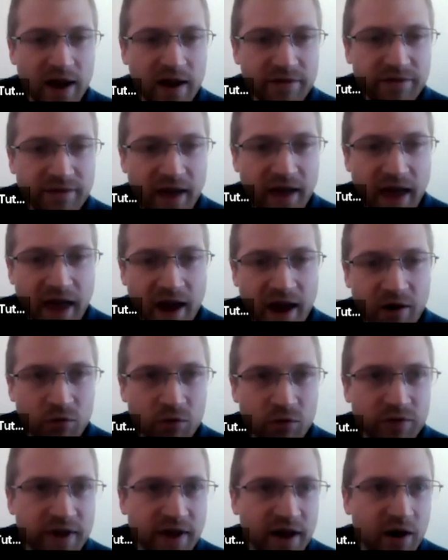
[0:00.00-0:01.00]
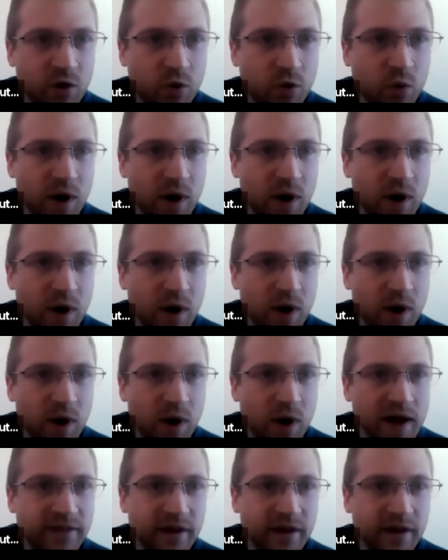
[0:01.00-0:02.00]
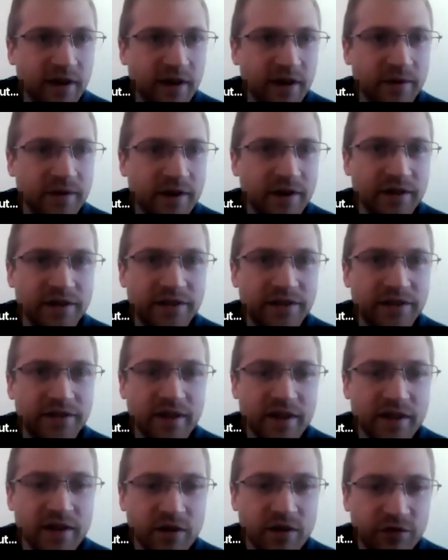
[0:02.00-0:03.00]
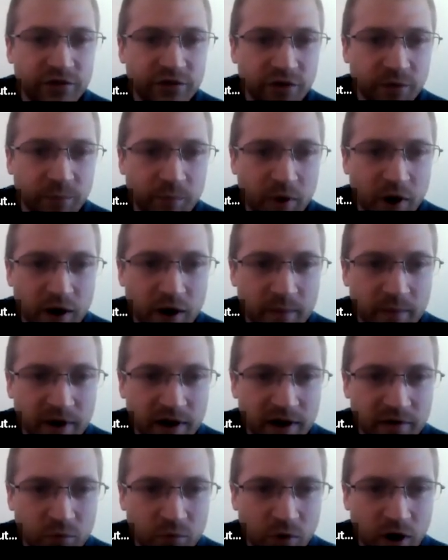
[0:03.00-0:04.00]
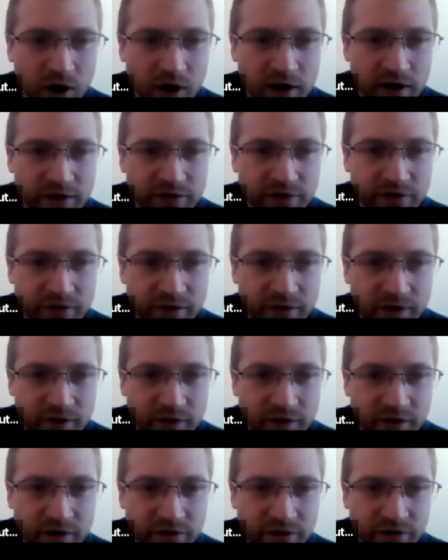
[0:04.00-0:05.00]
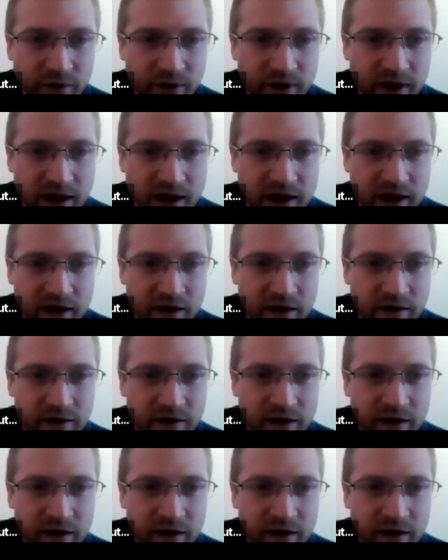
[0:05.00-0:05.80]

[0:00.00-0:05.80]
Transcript: if air on the equator continues to permanently rise, so here,